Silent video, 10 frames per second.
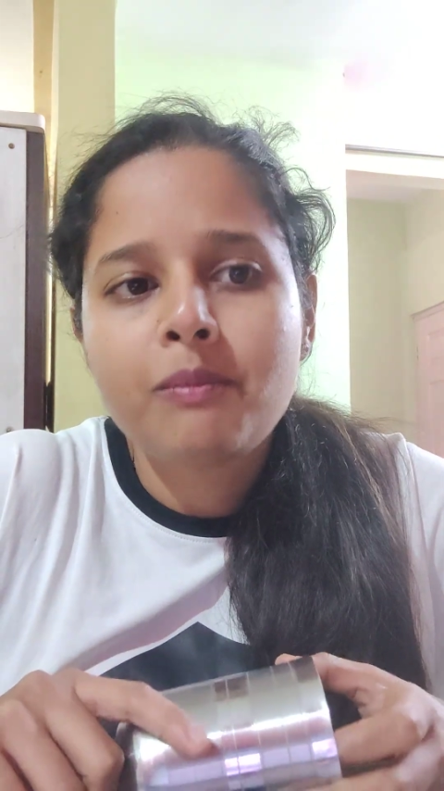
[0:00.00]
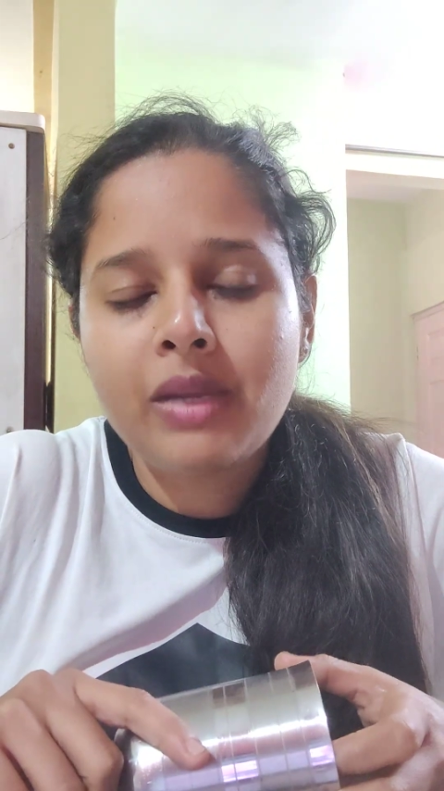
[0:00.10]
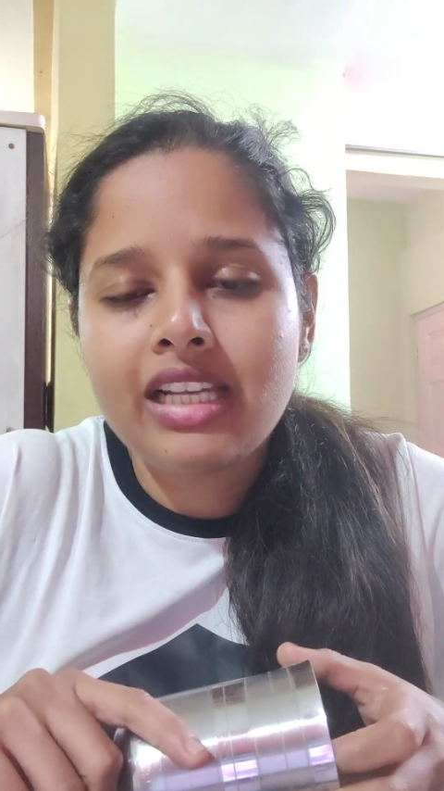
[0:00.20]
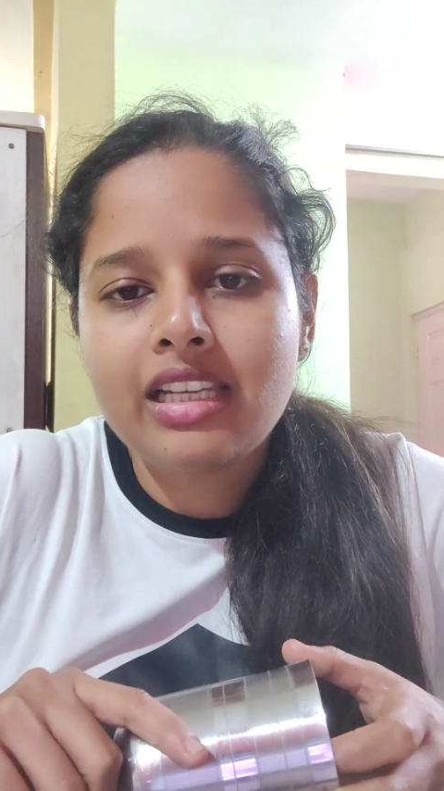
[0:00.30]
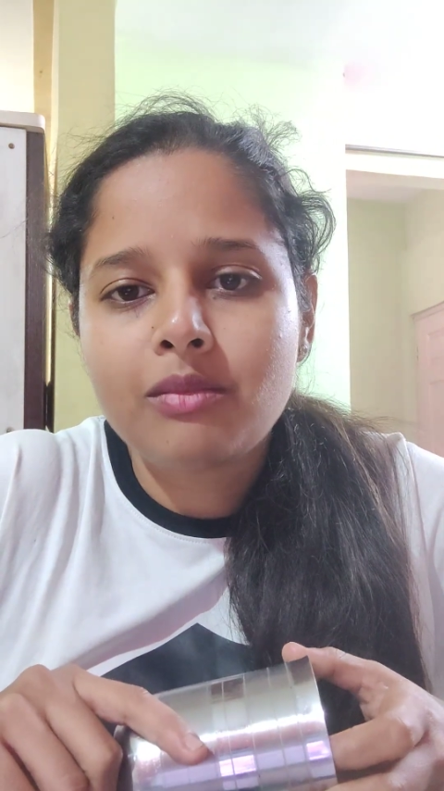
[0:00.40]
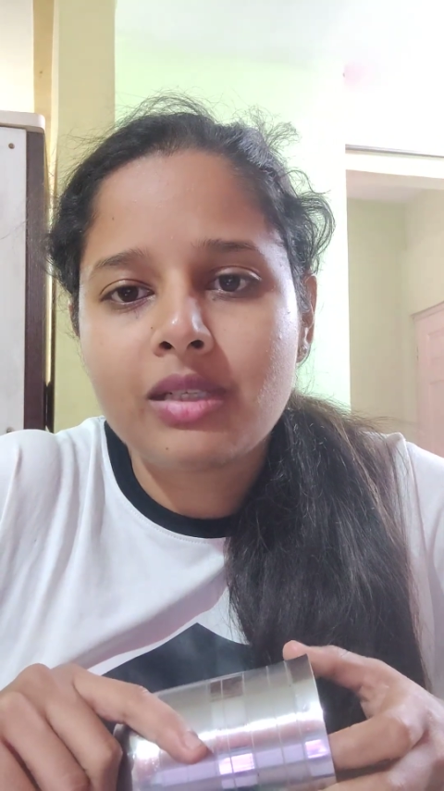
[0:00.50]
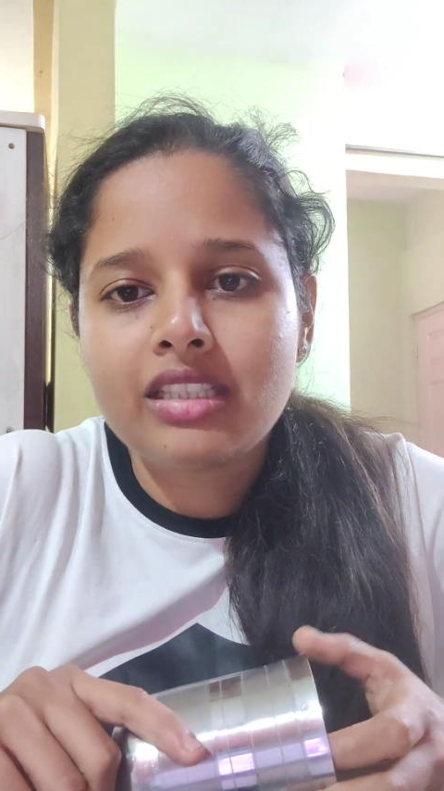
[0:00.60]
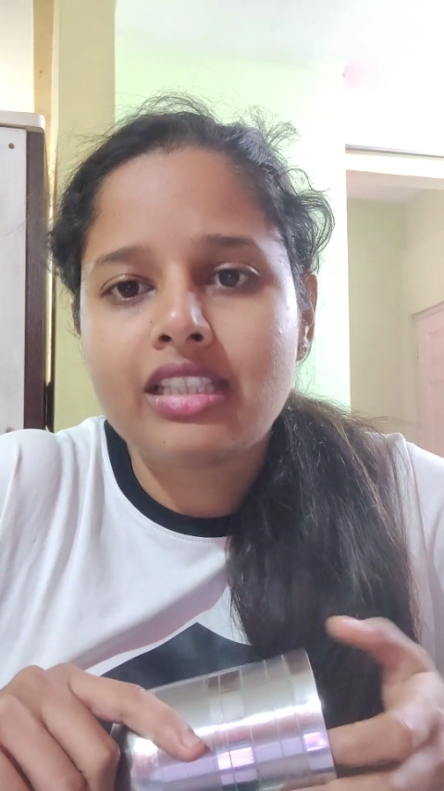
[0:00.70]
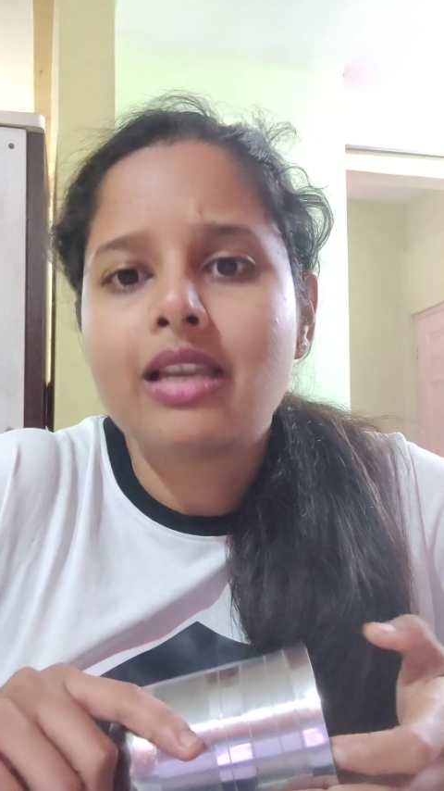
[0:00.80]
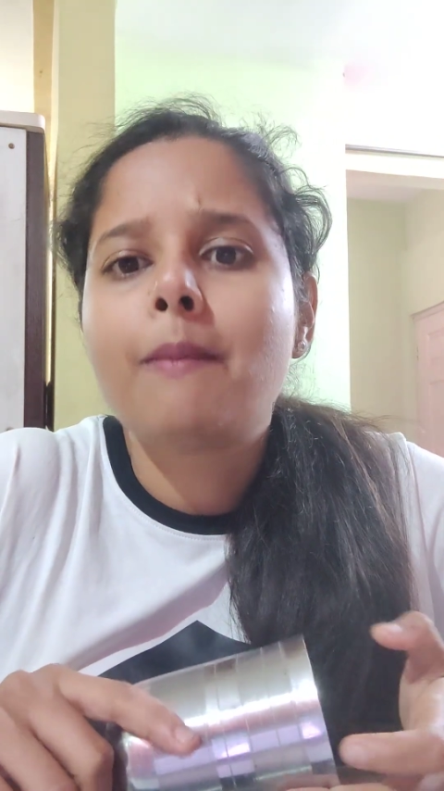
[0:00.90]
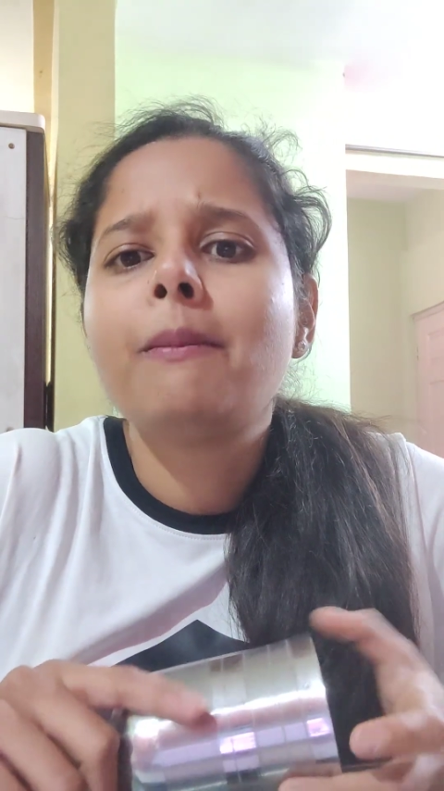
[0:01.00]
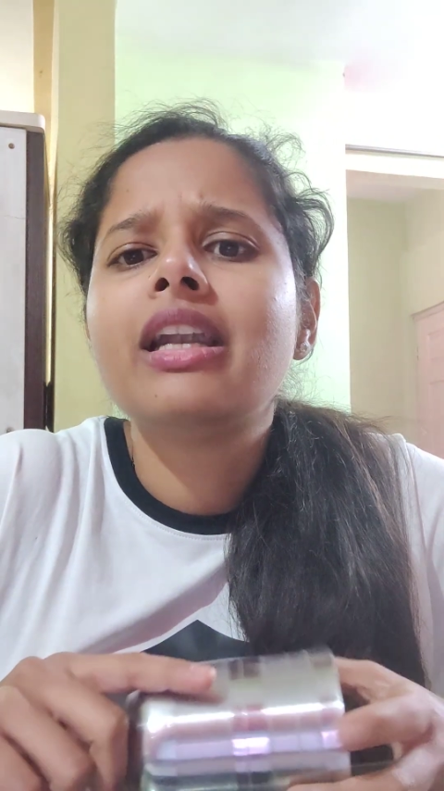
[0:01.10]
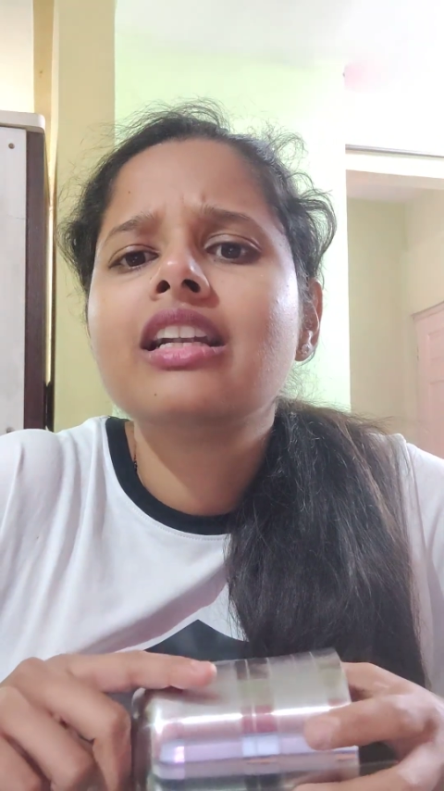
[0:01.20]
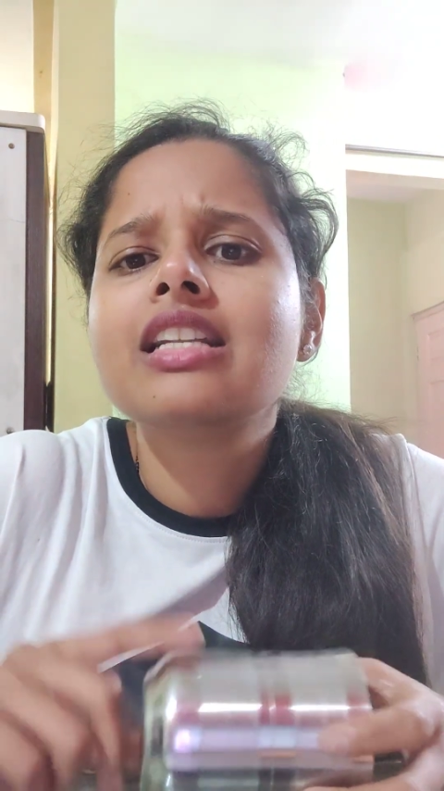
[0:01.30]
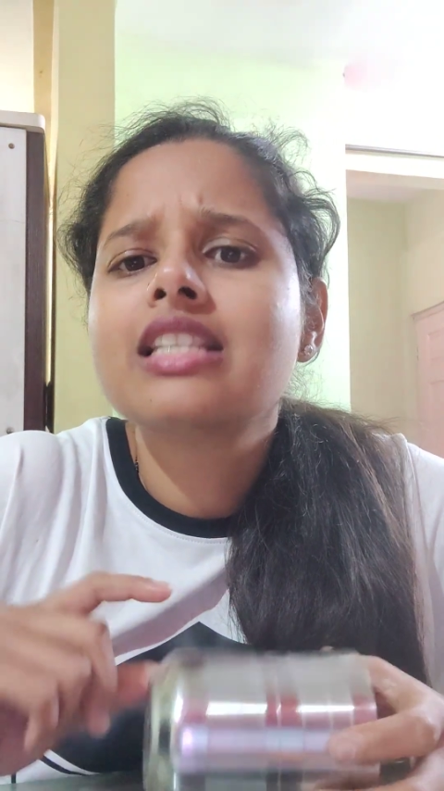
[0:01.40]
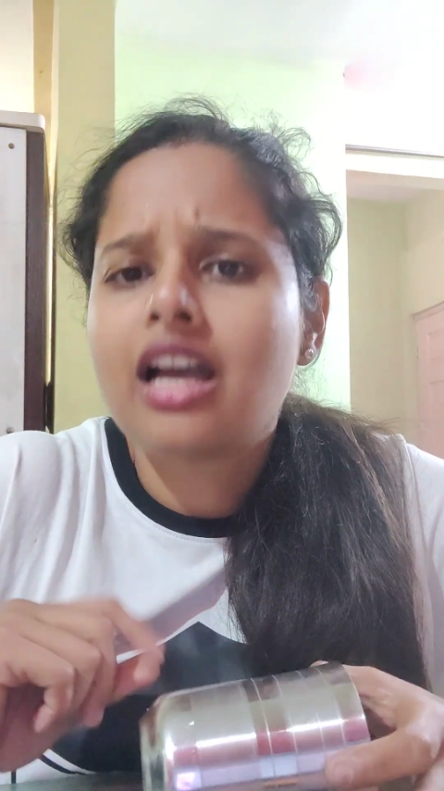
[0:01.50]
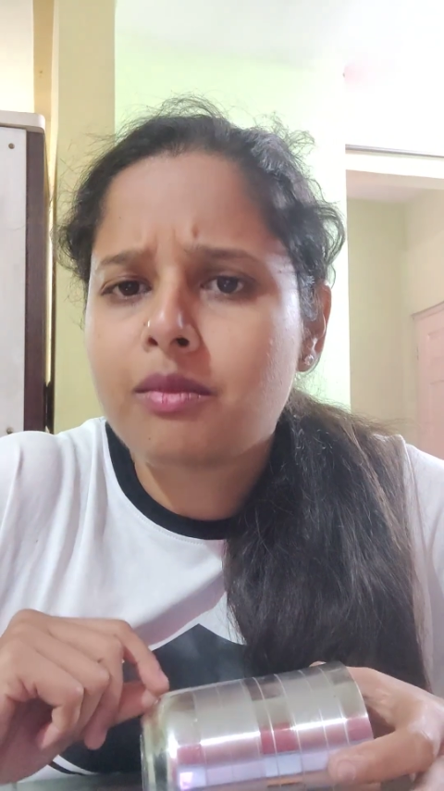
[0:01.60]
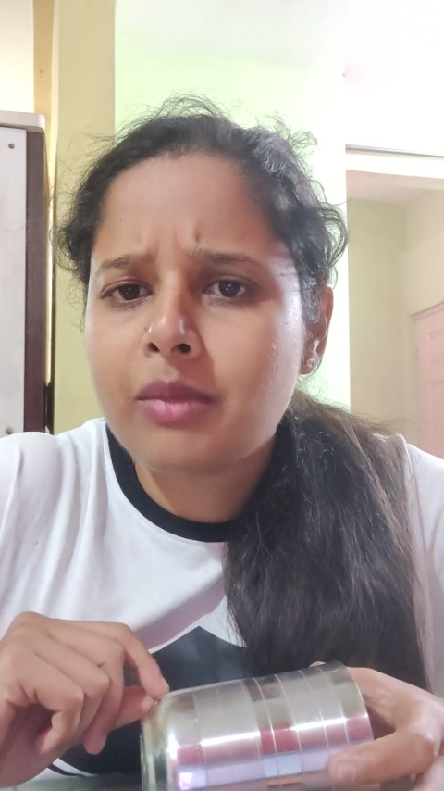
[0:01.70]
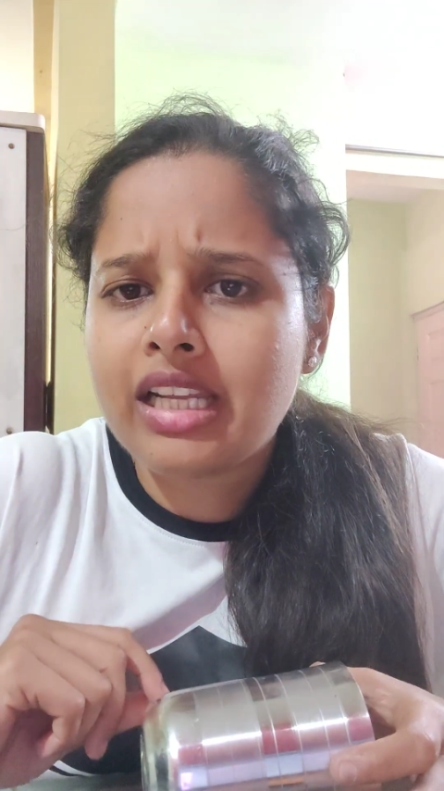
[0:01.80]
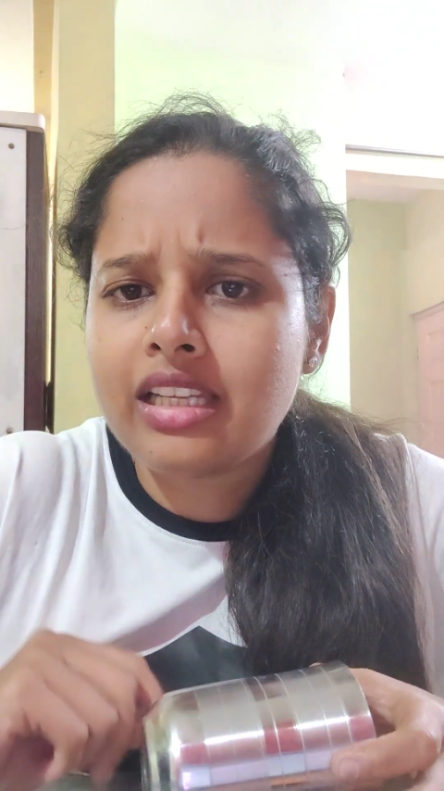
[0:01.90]
Malleability. Metals
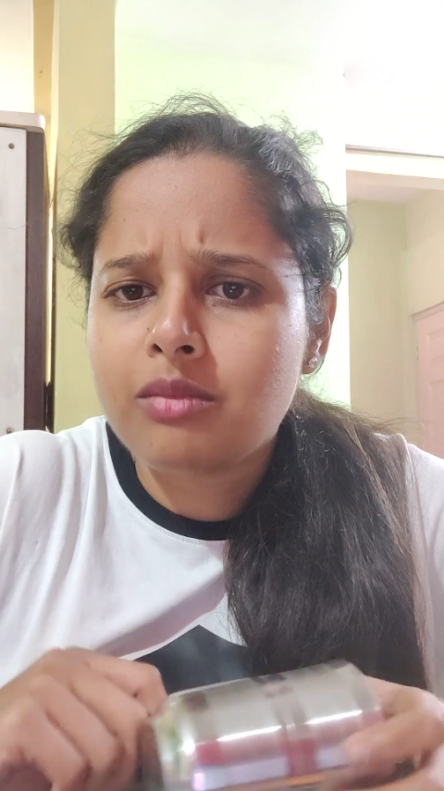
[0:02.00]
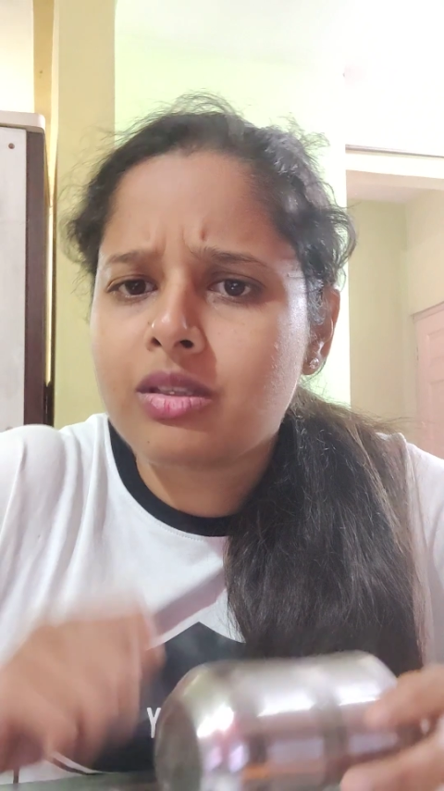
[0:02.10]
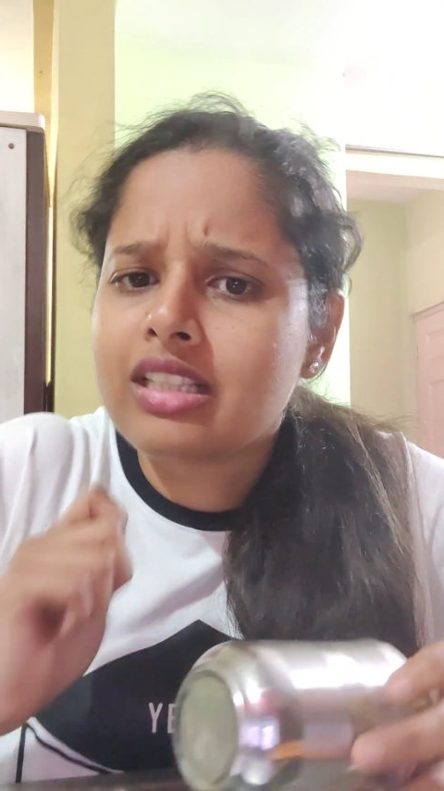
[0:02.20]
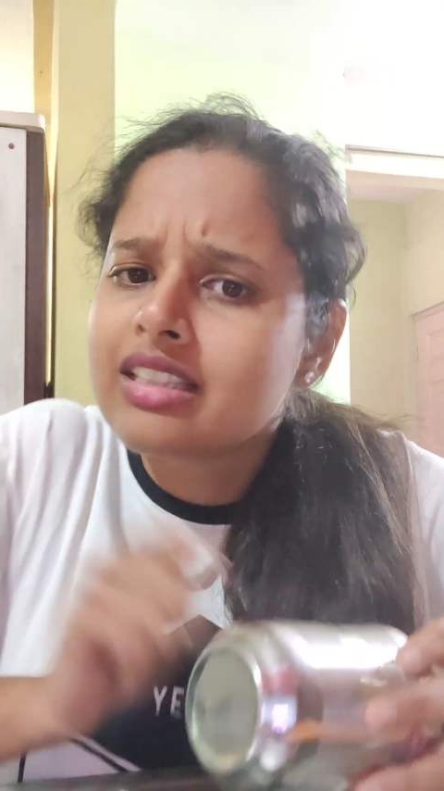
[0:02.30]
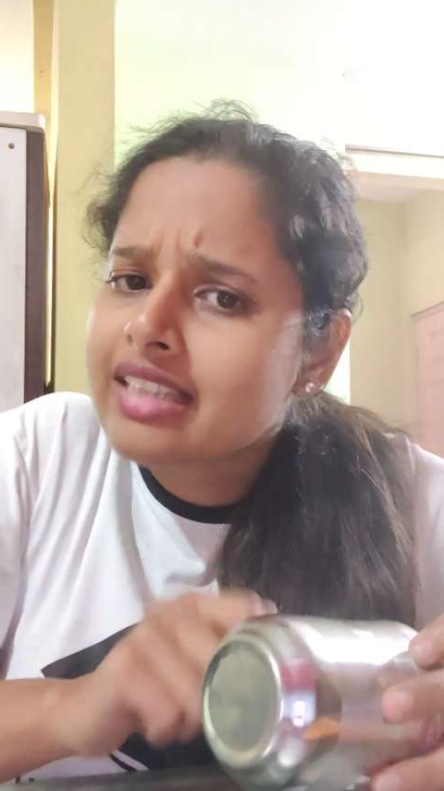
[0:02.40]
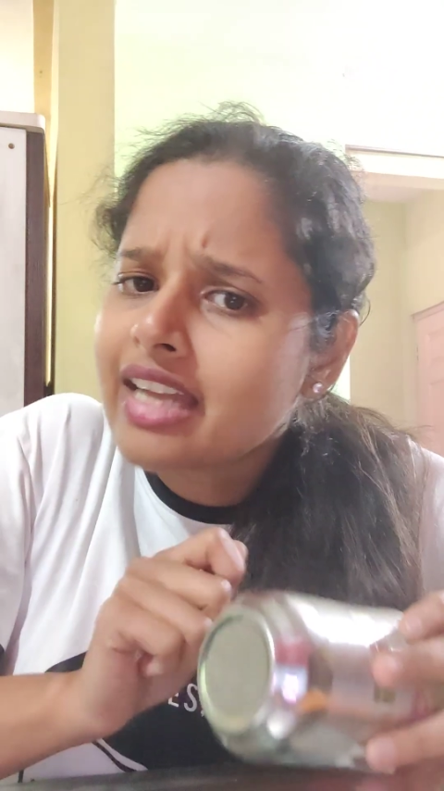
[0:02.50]
are malleable.